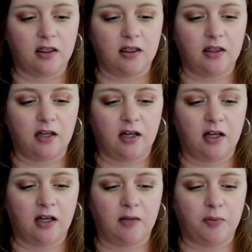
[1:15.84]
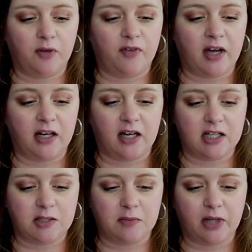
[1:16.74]
They provide a
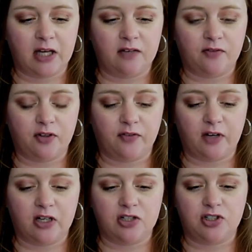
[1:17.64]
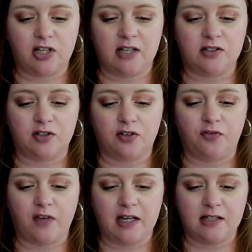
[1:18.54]
custom blend for the various shades on your
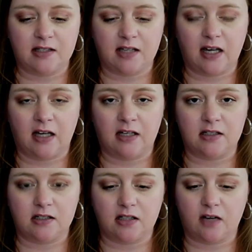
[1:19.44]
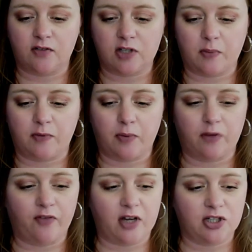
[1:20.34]
face and it covers up
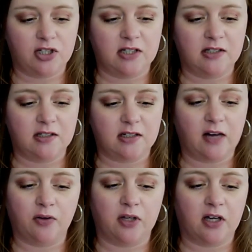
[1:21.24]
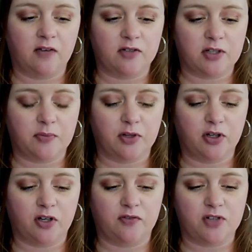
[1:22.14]
imperfections. It not only covers up the
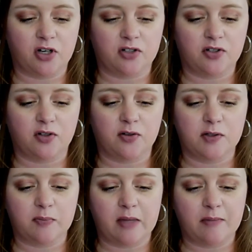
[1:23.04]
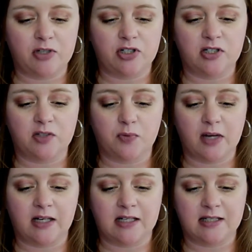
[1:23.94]
look of dark circles, blemishes,
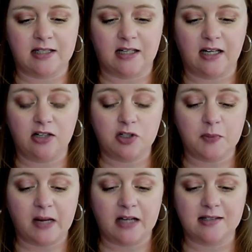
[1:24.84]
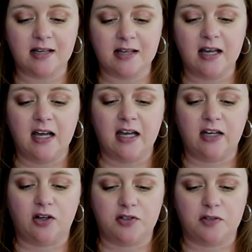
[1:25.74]
redness, and age spots,
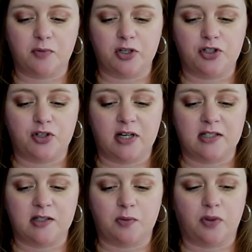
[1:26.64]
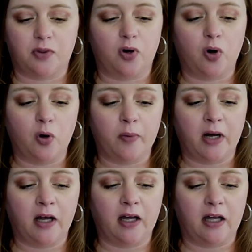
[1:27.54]
it also moisturizes with
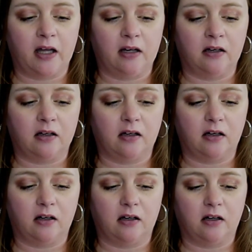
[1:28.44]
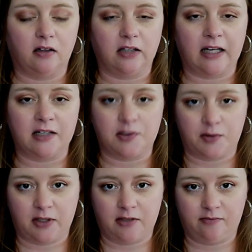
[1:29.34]
jojoba and allantoin.